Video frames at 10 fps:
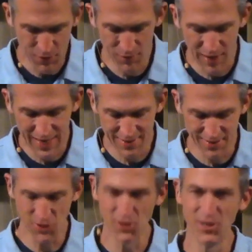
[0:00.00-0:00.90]
invite the
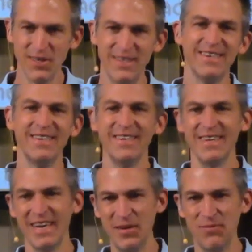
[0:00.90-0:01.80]
good
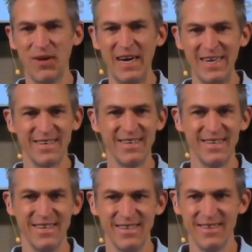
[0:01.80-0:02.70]
and invite
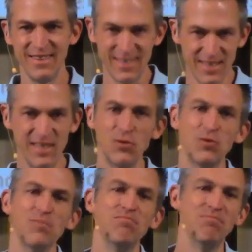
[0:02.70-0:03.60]
the
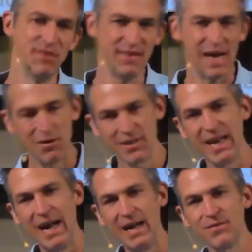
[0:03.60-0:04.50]
evil, the
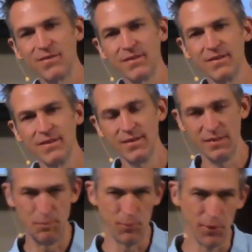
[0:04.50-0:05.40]
downcast, the
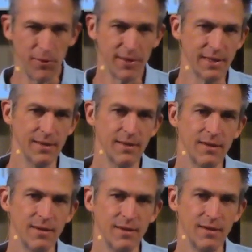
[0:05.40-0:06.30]
broken,
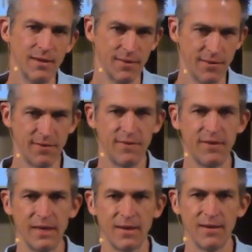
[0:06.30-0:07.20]
the
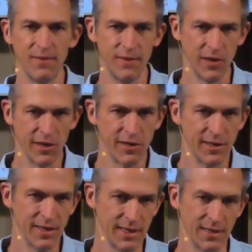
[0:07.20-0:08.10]
sick, the
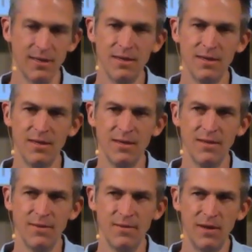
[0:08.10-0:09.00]
hurting,
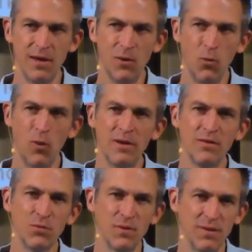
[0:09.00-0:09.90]
the
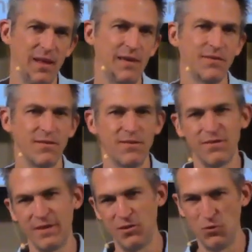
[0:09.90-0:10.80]
ones with less than
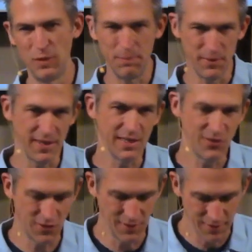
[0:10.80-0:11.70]
stellar
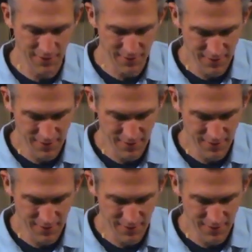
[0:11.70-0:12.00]
reputations.